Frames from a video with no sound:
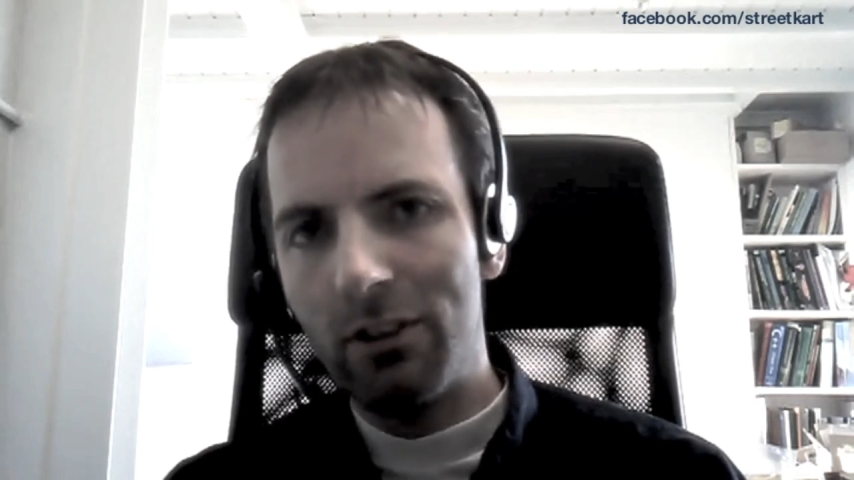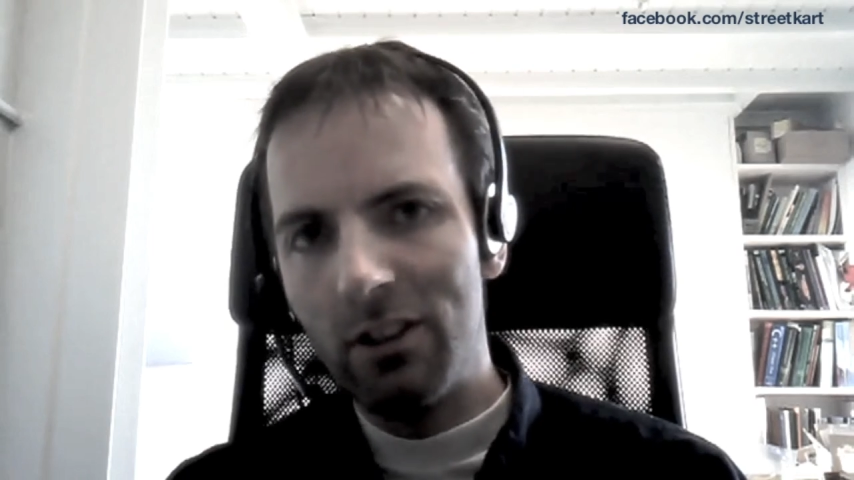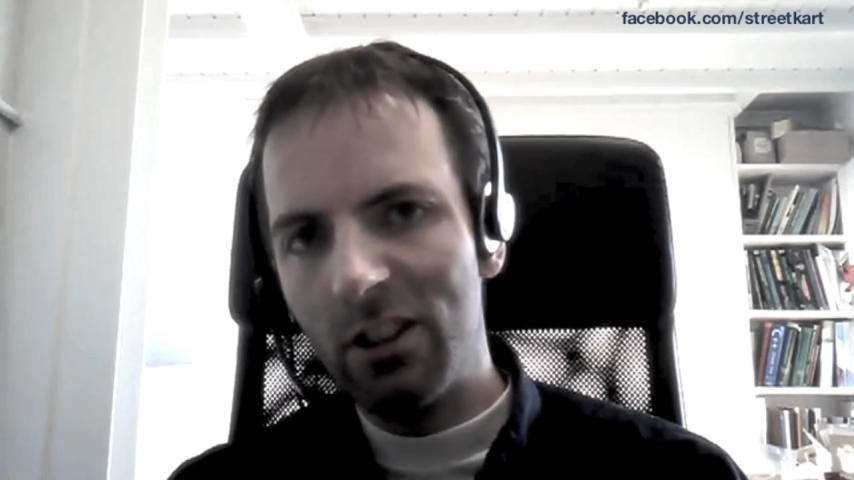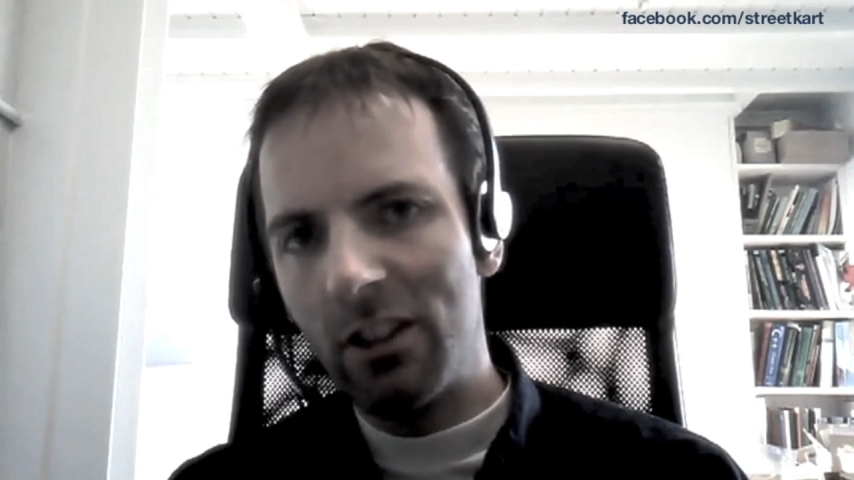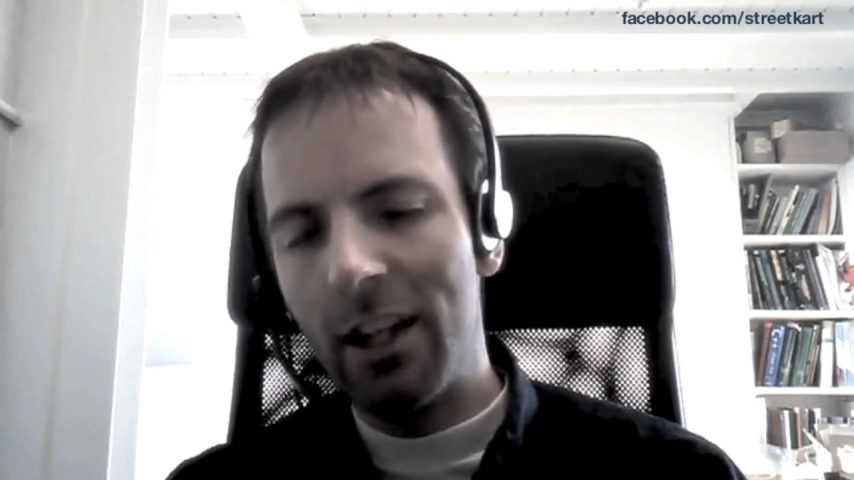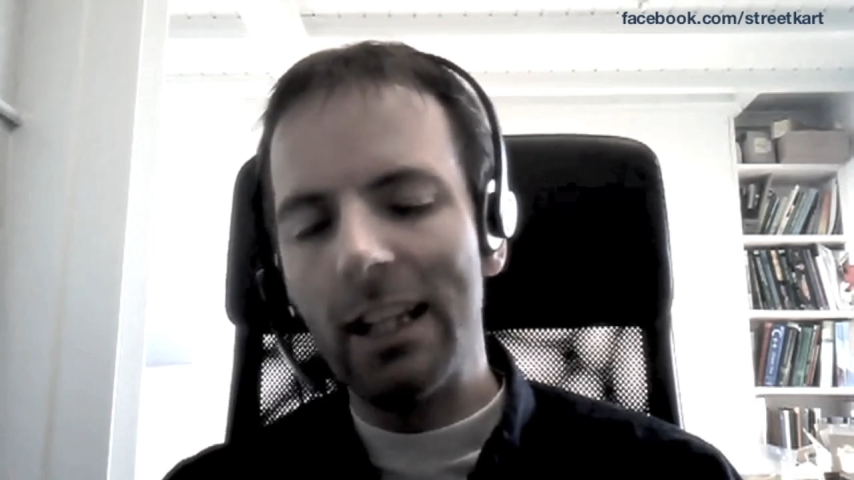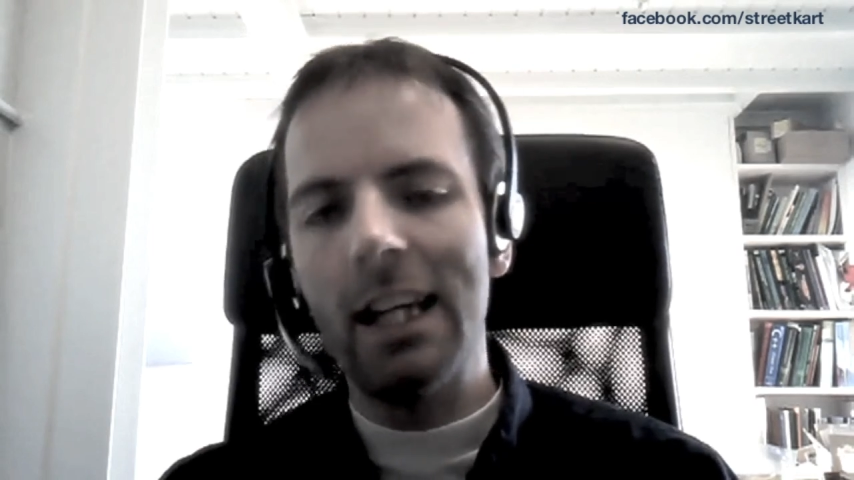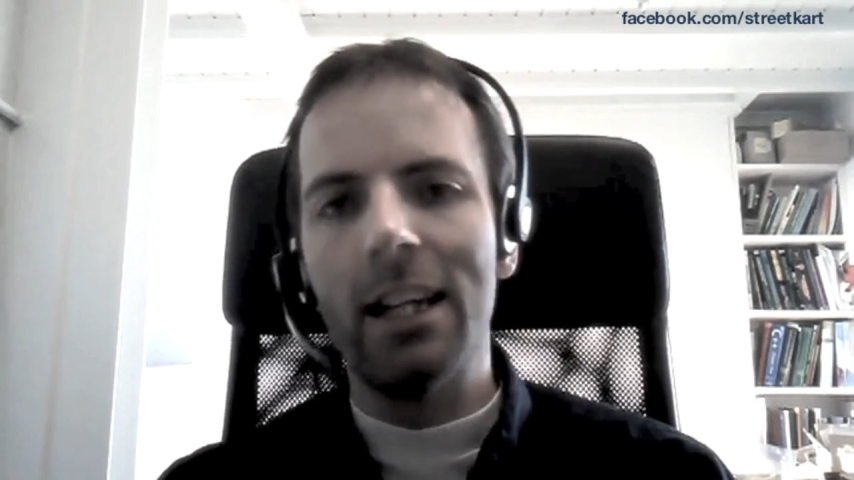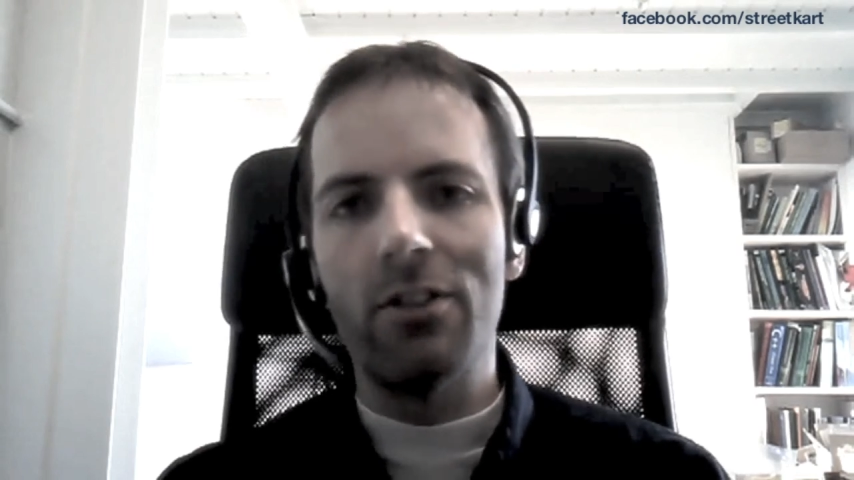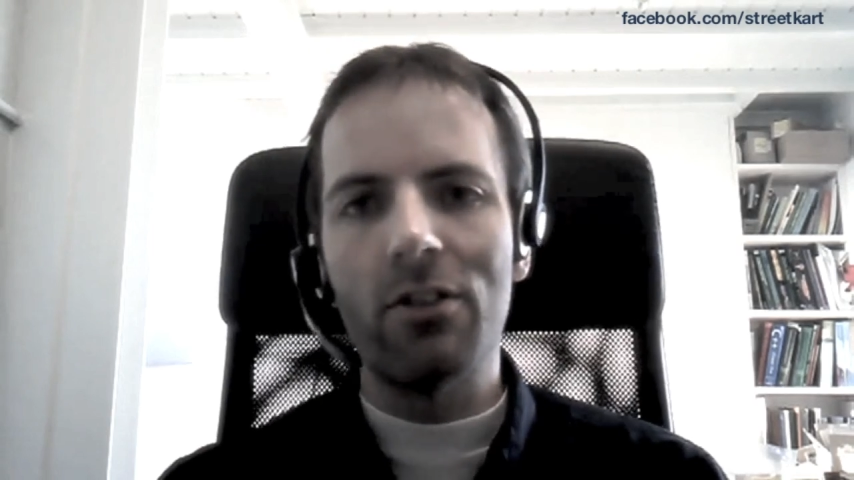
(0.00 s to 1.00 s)
the slight
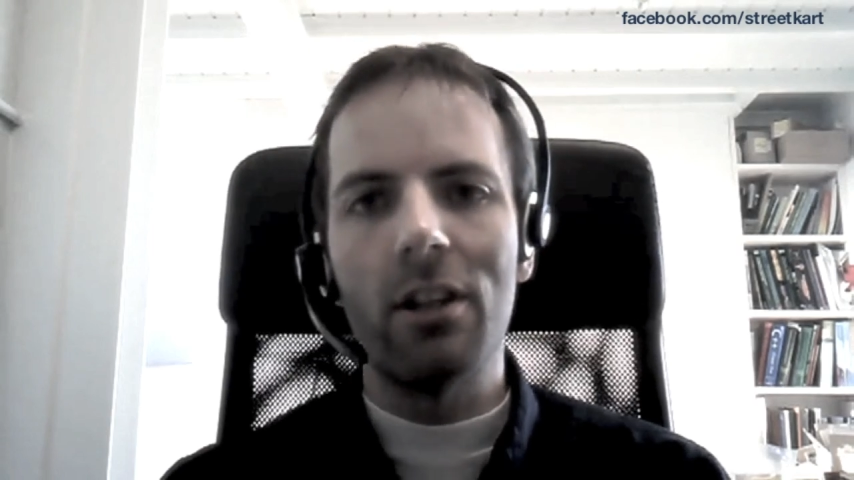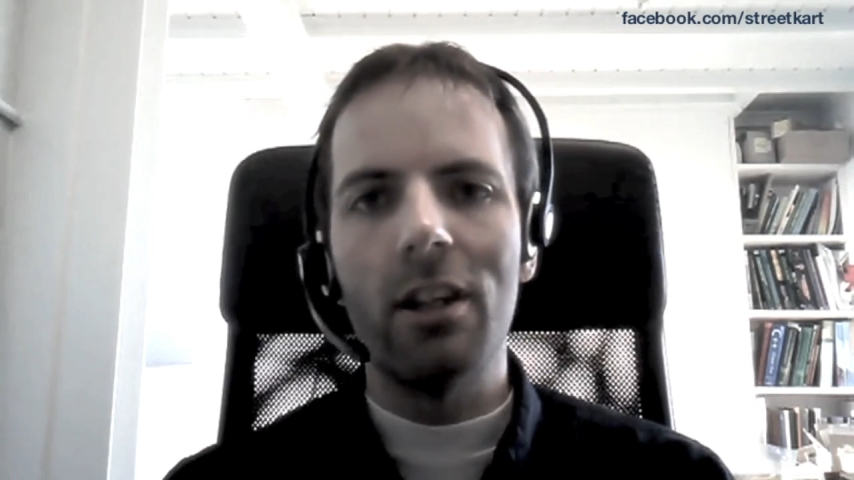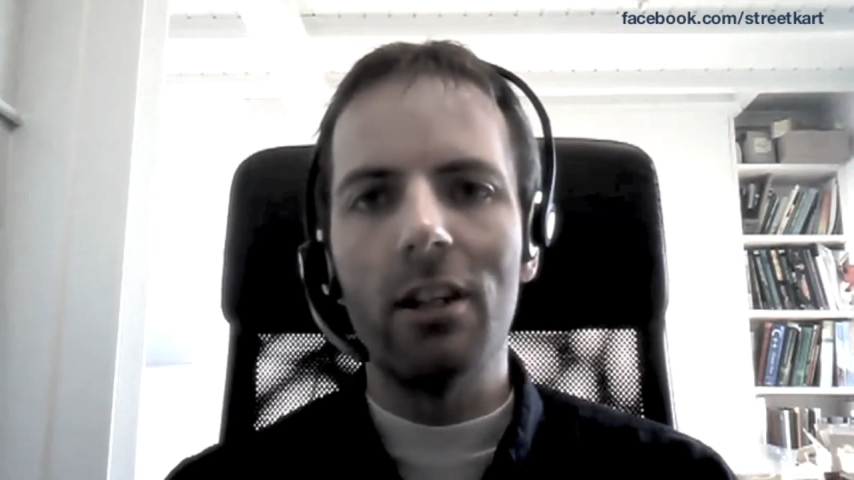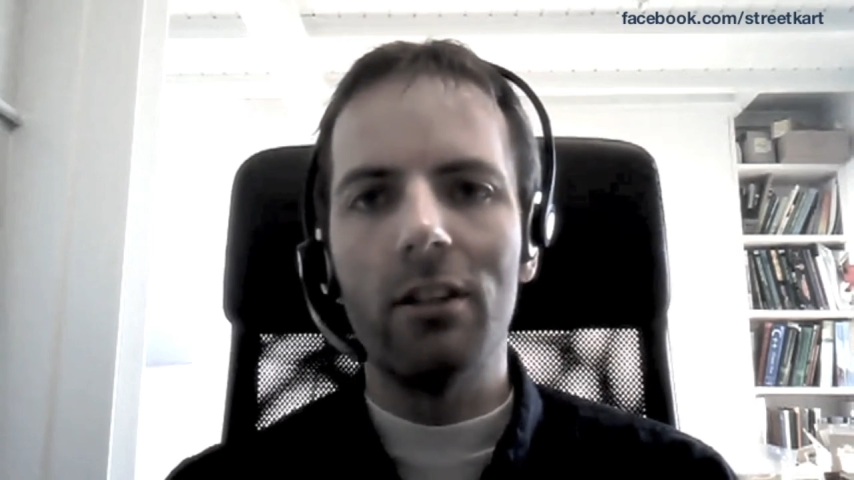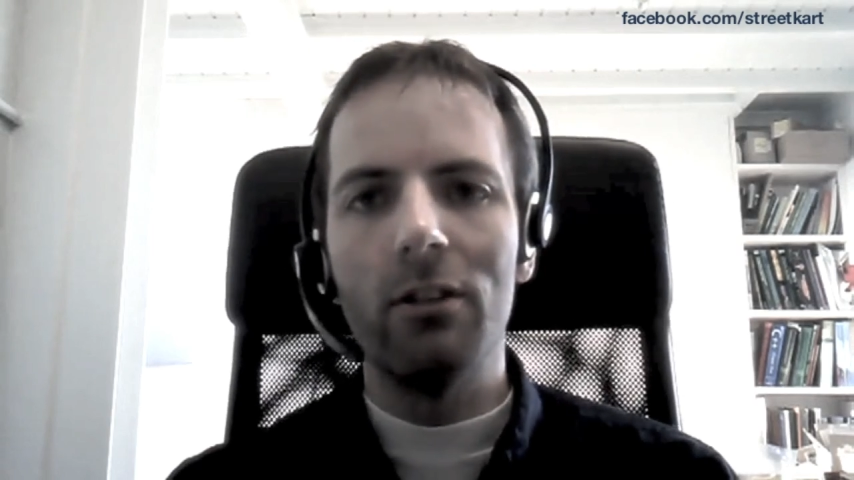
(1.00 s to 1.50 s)
edge, and